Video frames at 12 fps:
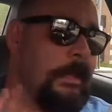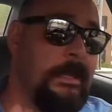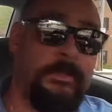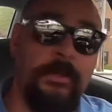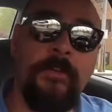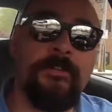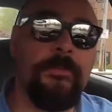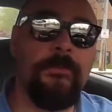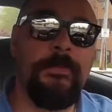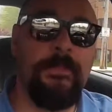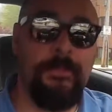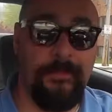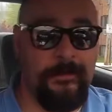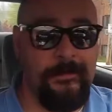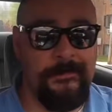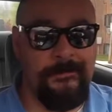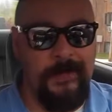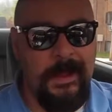It's also the
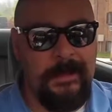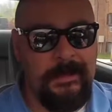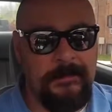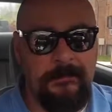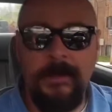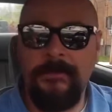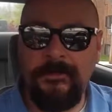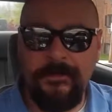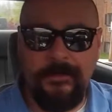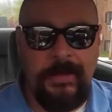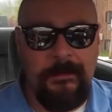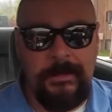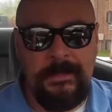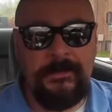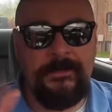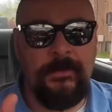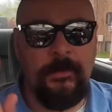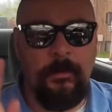third Friday of the month, so that
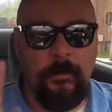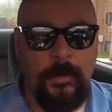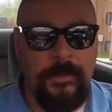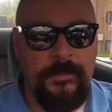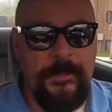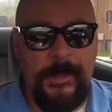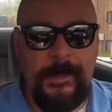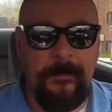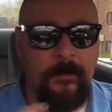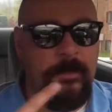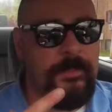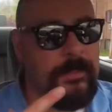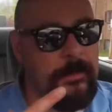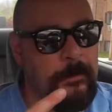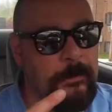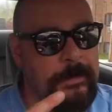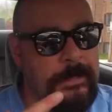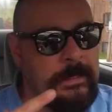means one thing and one thing
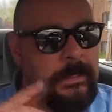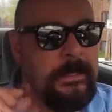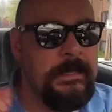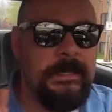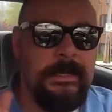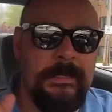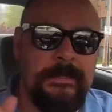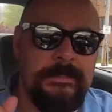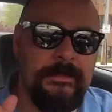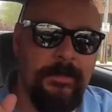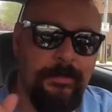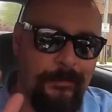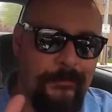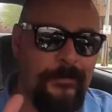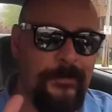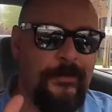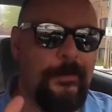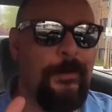only. It's thrift
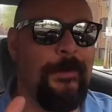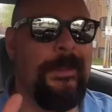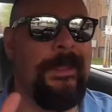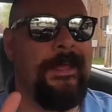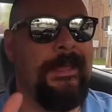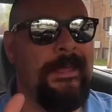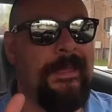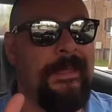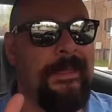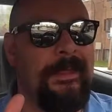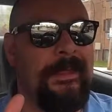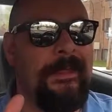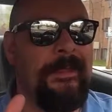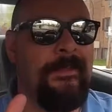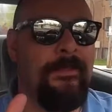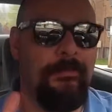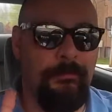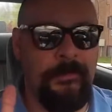store day.
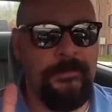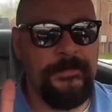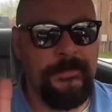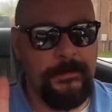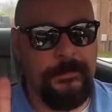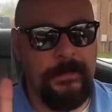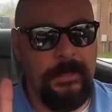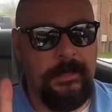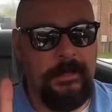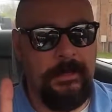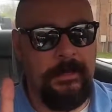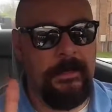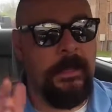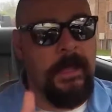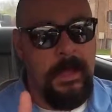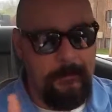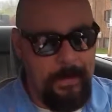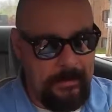Thrift store day.
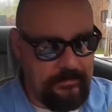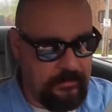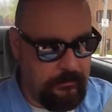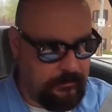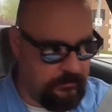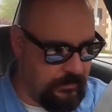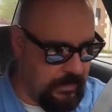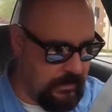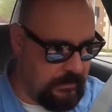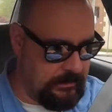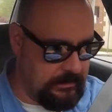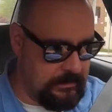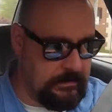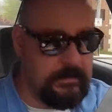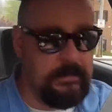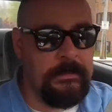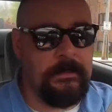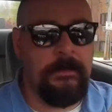I'm actually going to try and
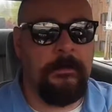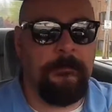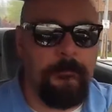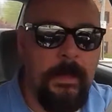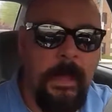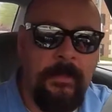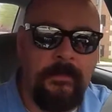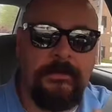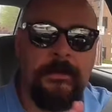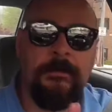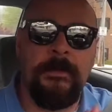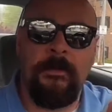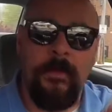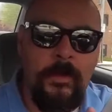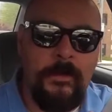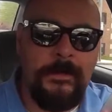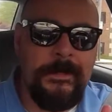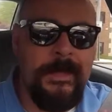see. Um, Holly's coming
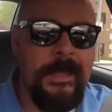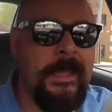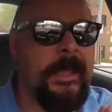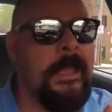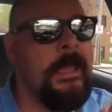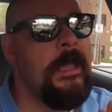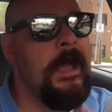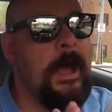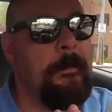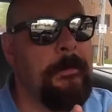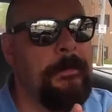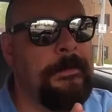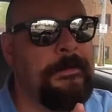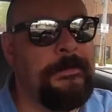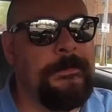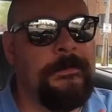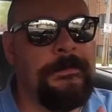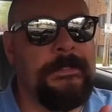along today. I'm going
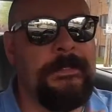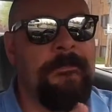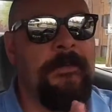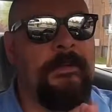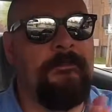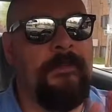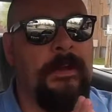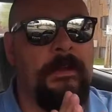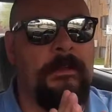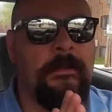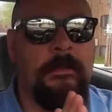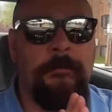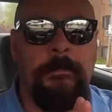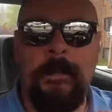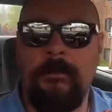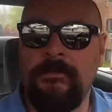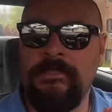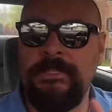to see if I can find a
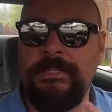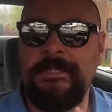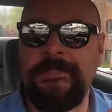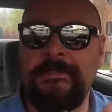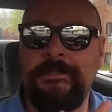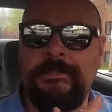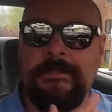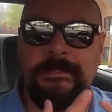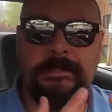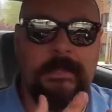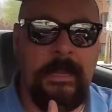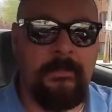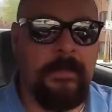pair of jeans that'll